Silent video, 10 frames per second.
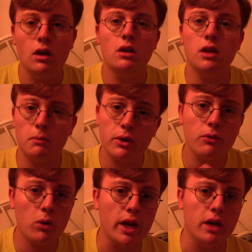Number
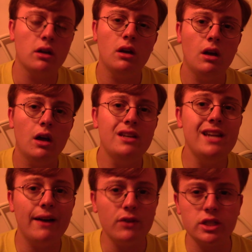three,
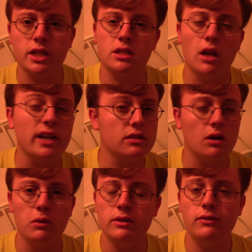never dislike
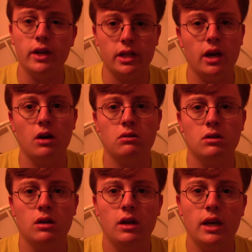someone's video.
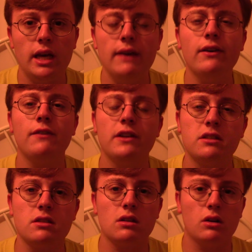Even if
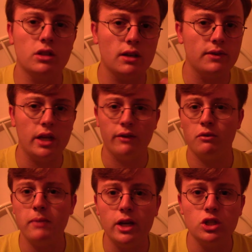it's some of the
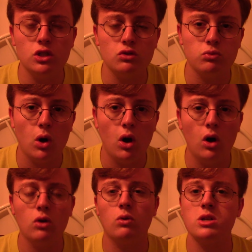information is
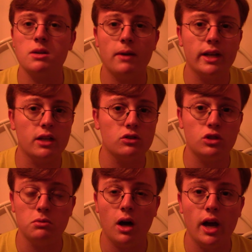wrong or somebody gets
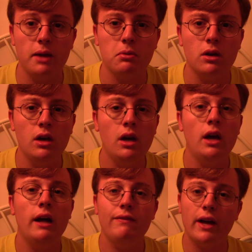too hype,
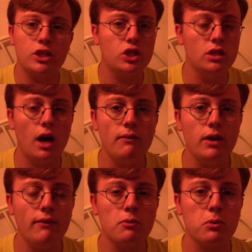that should not
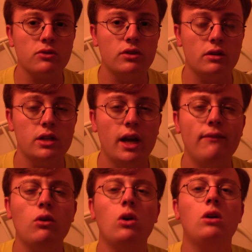never present
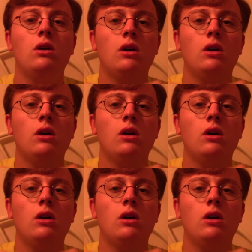never